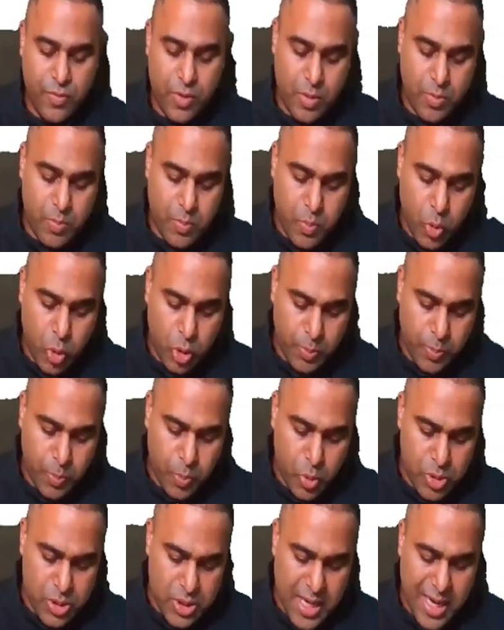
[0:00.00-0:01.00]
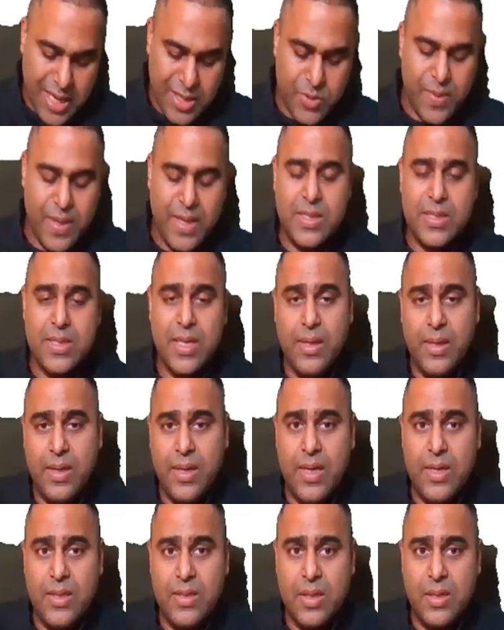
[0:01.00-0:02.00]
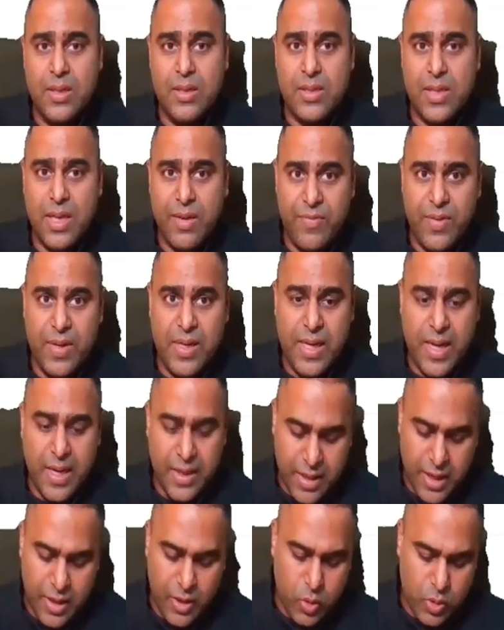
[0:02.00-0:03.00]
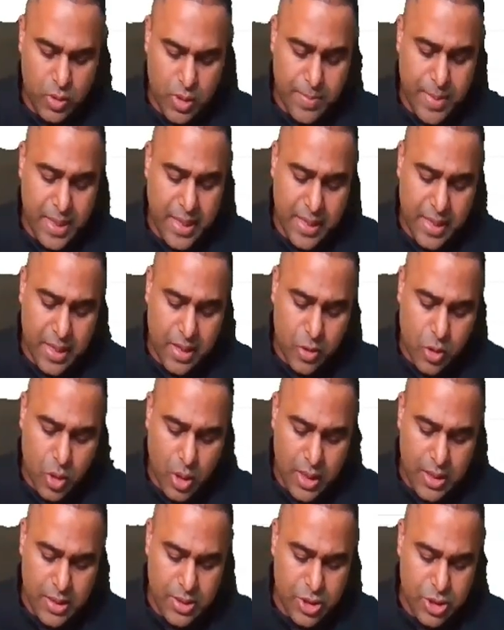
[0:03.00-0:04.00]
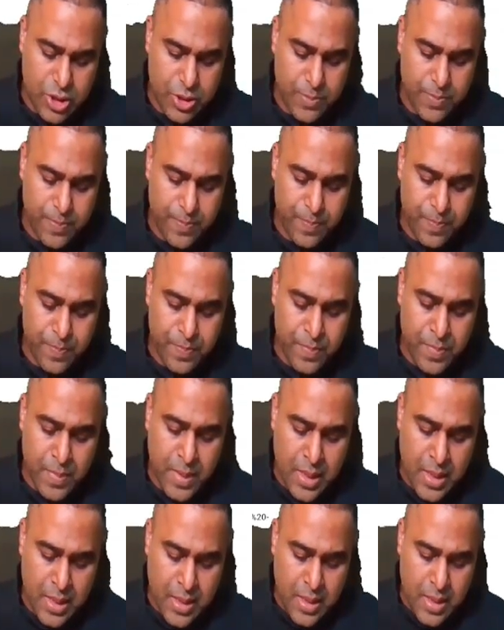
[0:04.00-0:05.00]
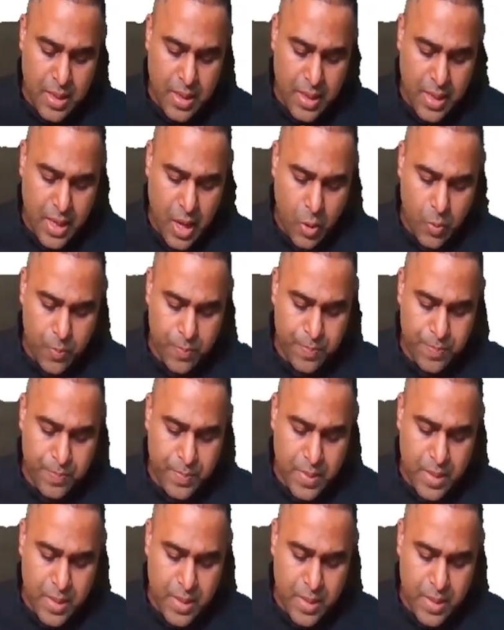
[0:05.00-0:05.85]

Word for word: for both postgraduates and teachers affiliated to the medical college. Now